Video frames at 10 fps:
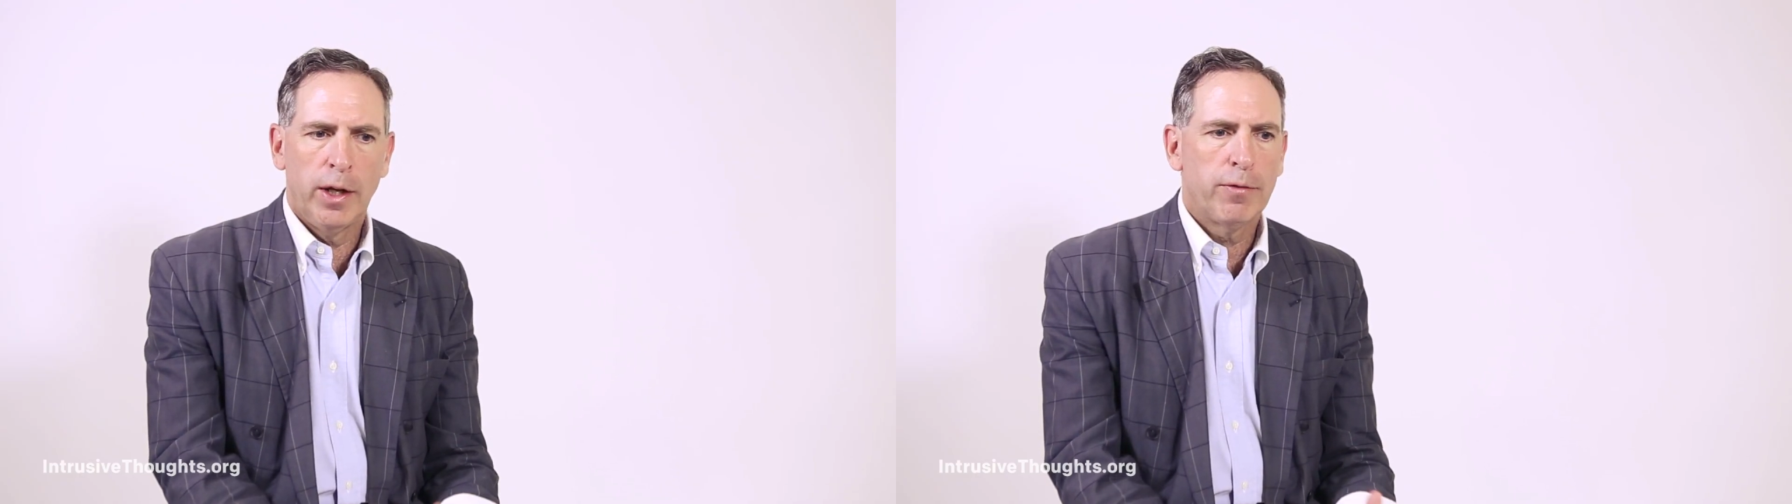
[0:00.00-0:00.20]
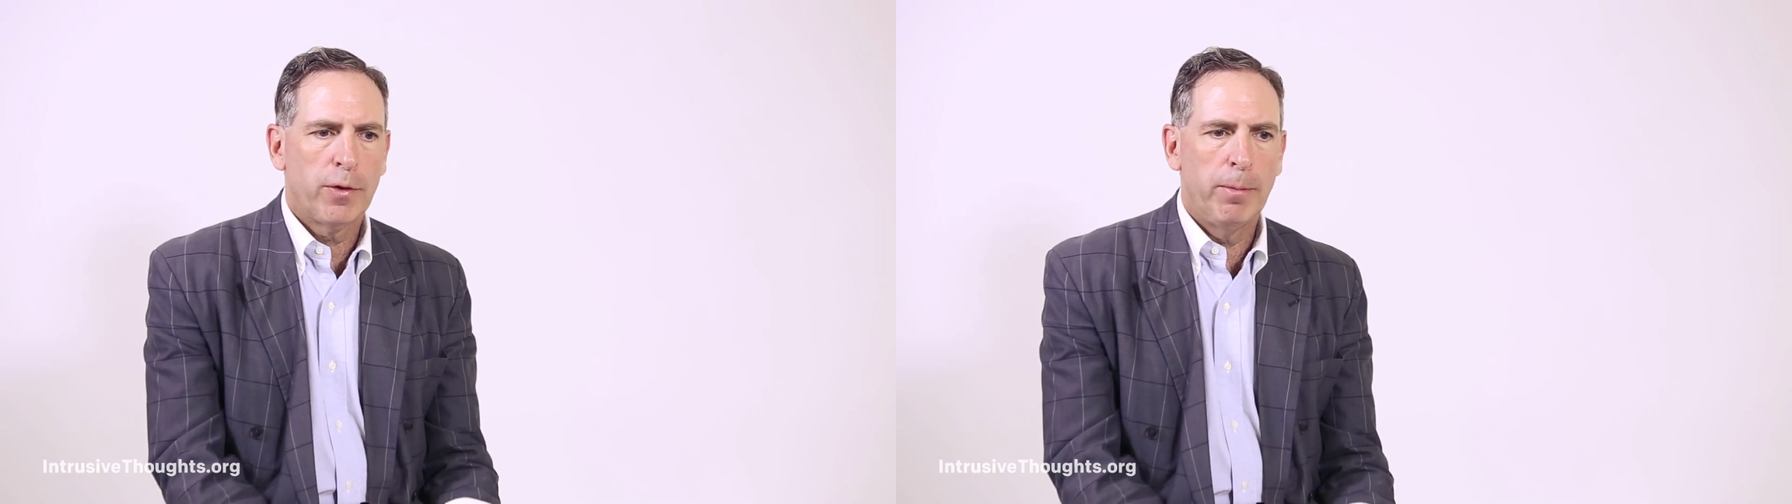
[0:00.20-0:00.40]

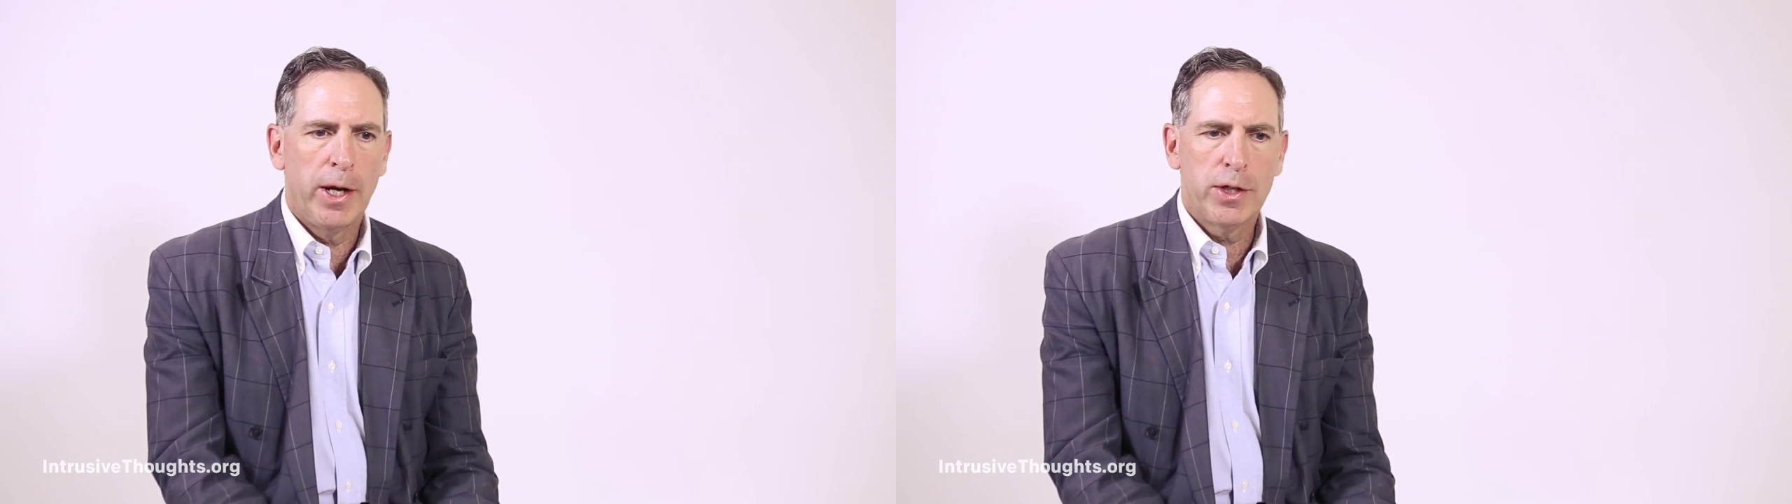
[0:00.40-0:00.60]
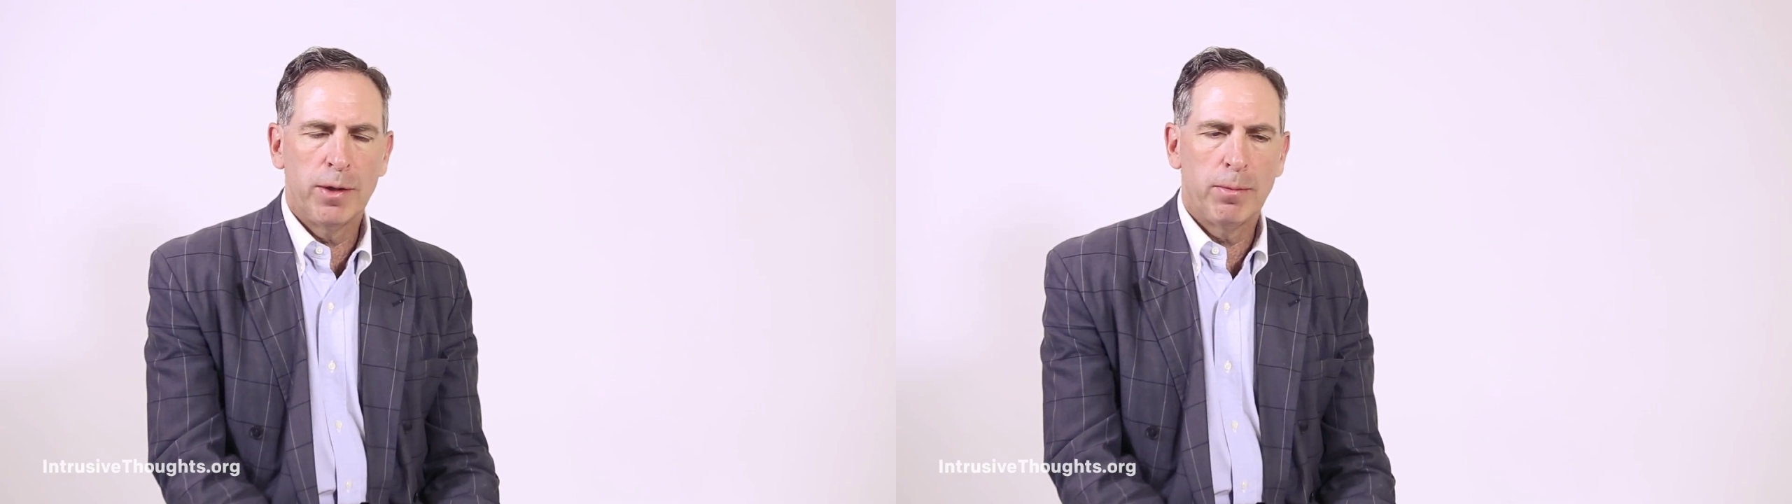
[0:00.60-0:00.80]

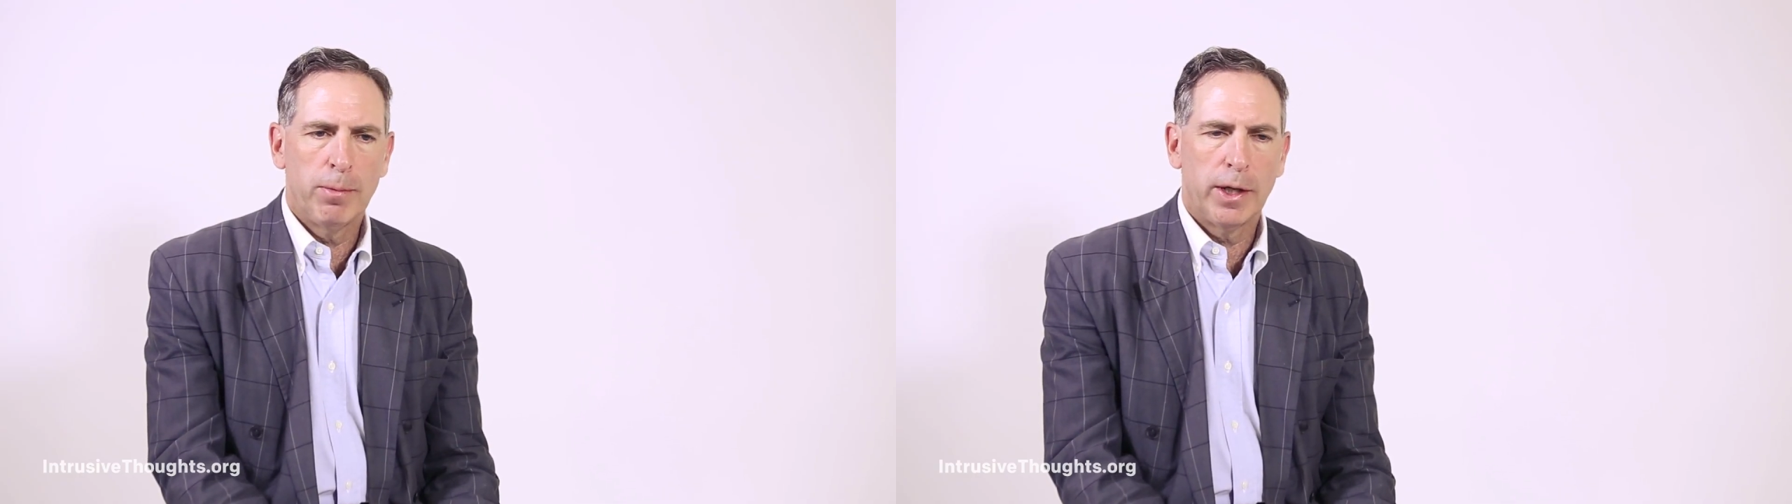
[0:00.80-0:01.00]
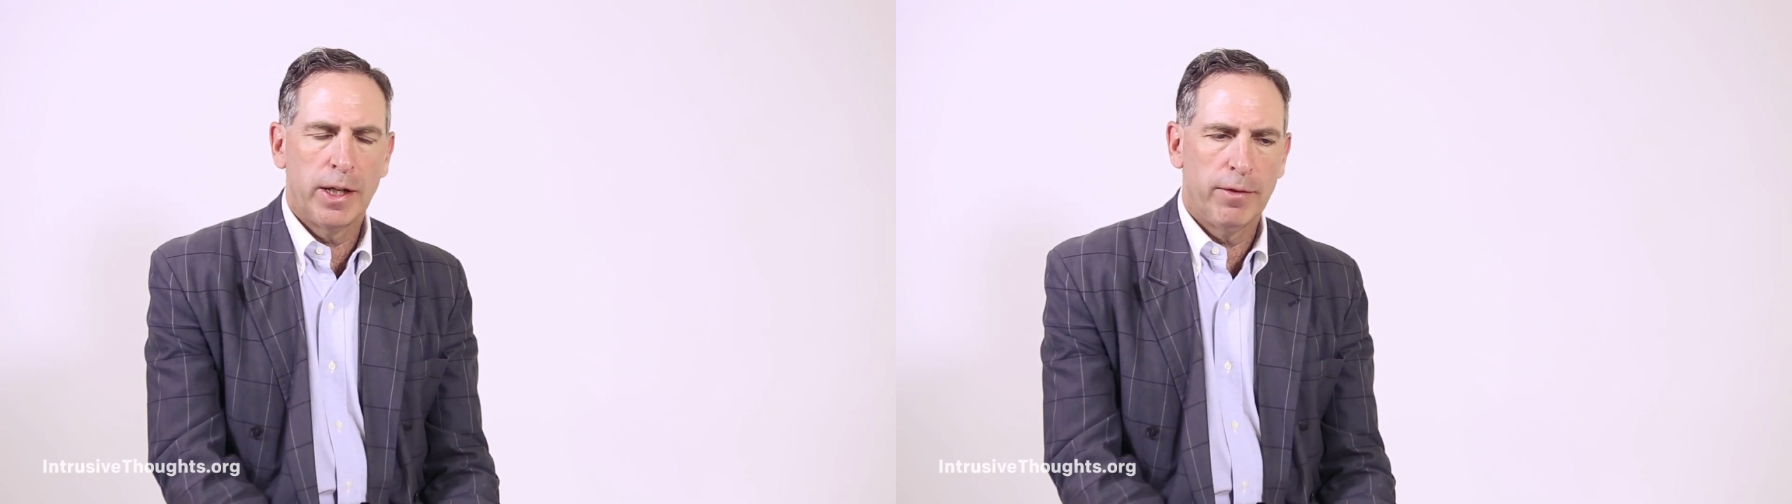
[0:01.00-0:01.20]
information
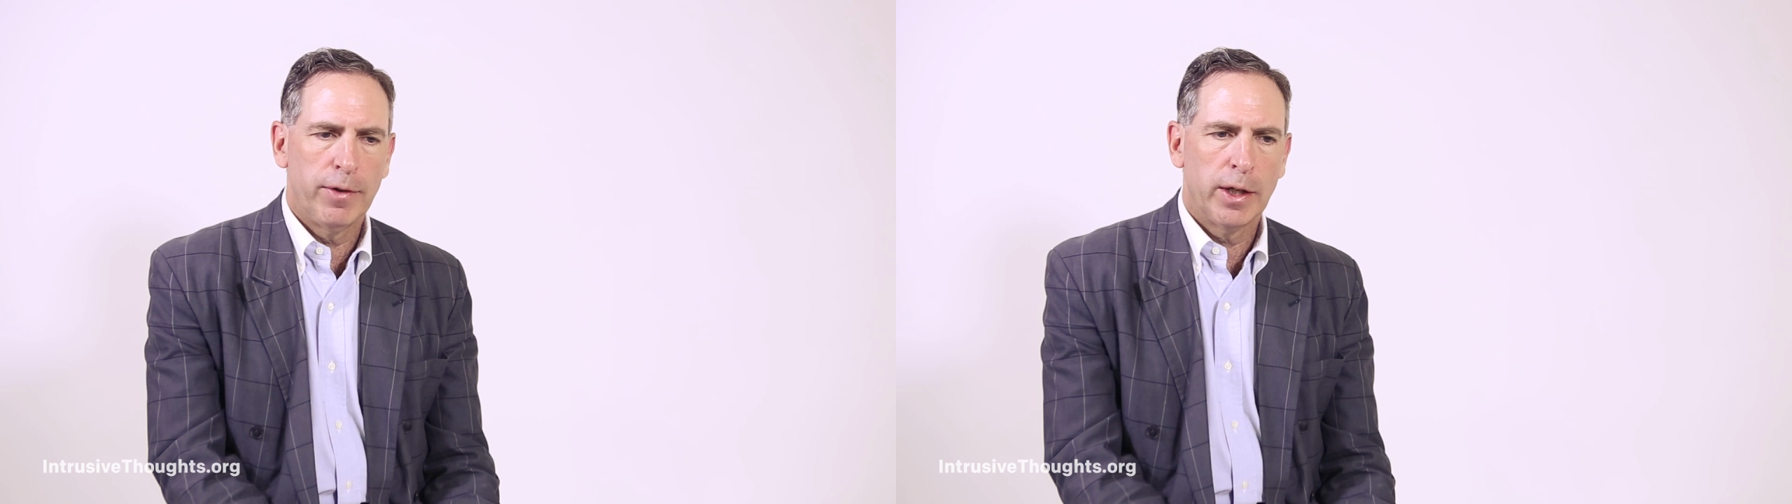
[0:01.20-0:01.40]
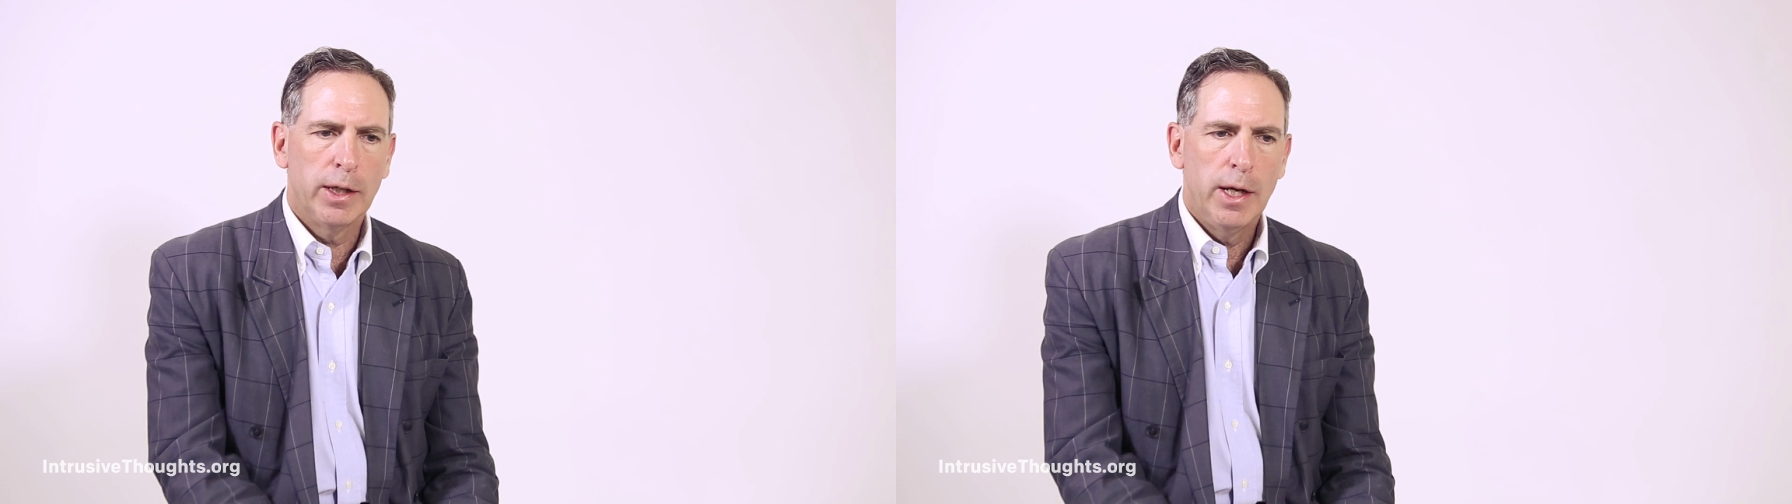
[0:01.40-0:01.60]

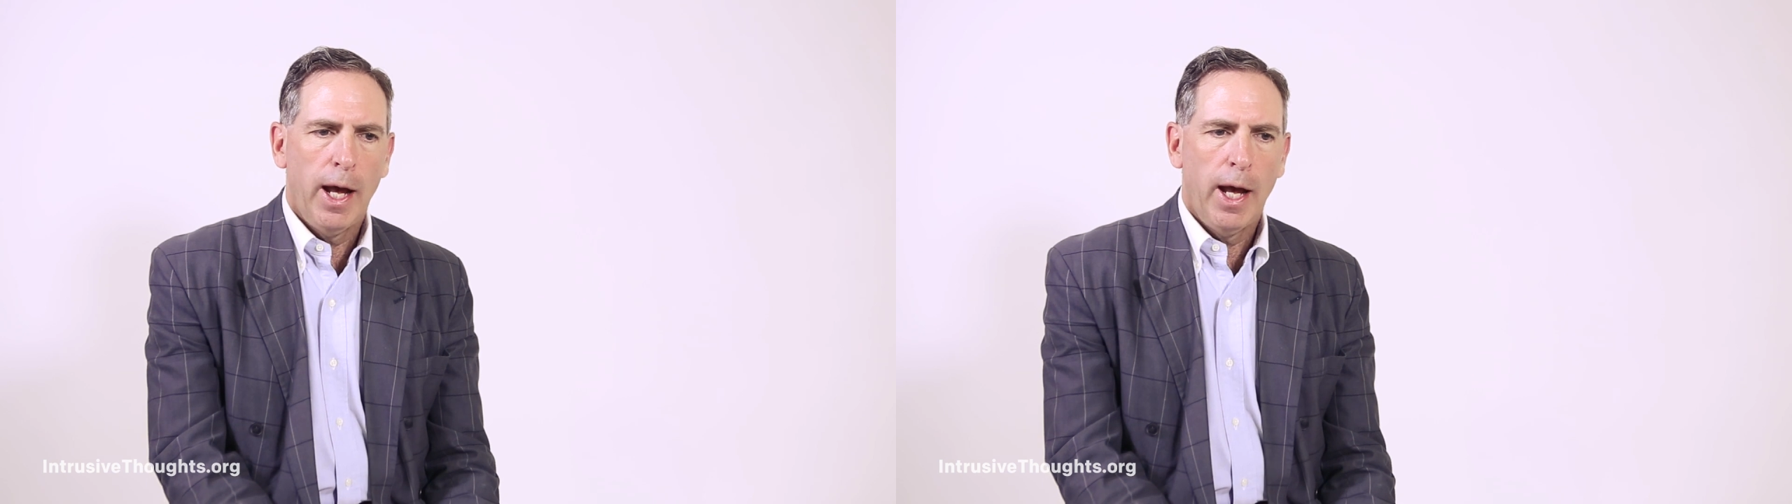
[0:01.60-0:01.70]
giving